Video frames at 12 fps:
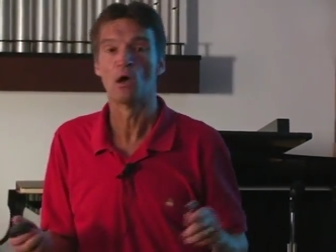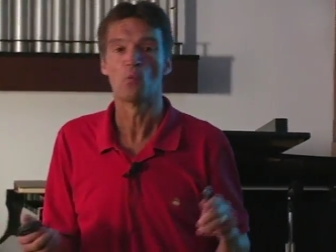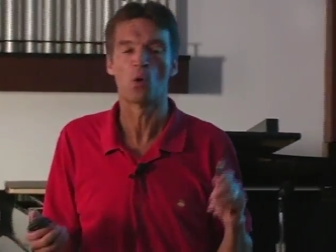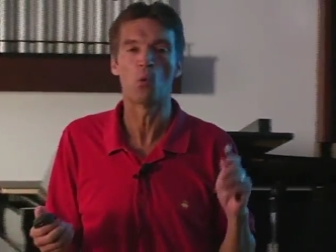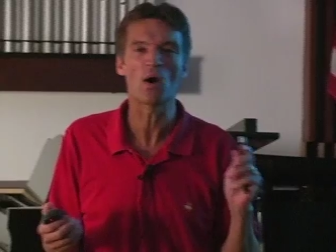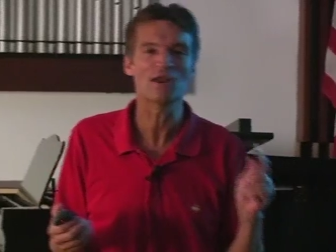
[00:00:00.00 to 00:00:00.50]

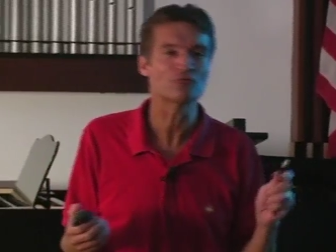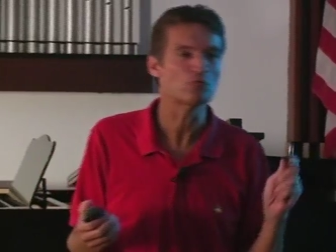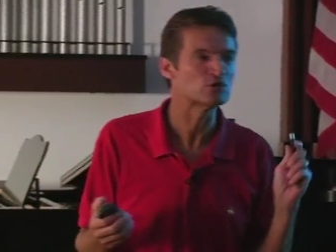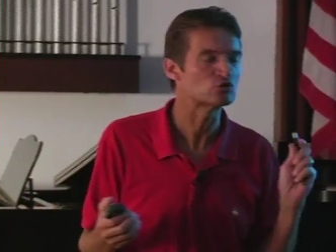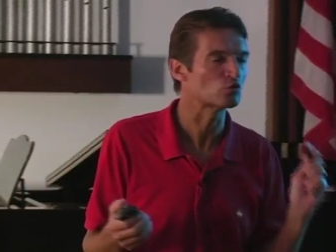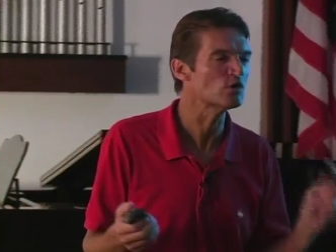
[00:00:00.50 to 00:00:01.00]
Well, what if
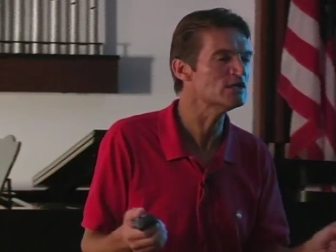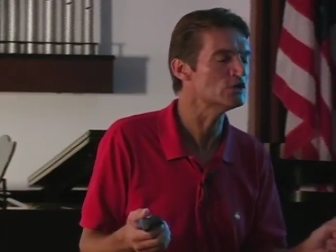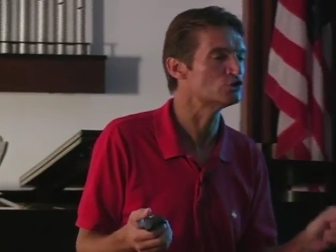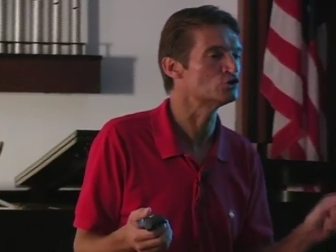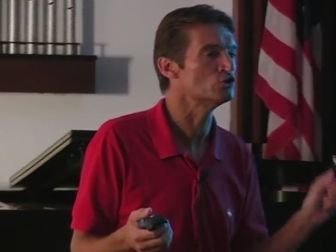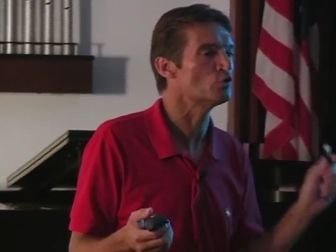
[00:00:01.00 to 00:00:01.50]
we
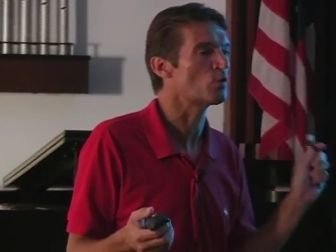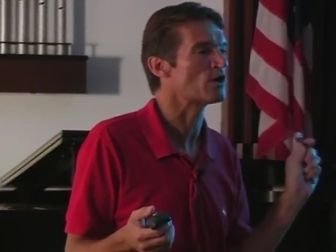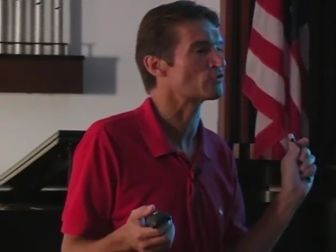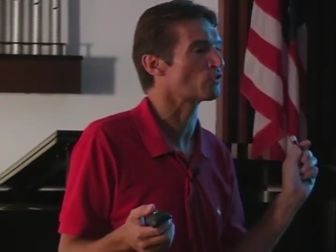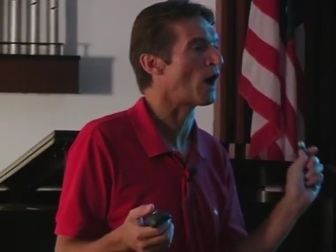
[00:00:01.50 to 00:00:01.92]
treated you with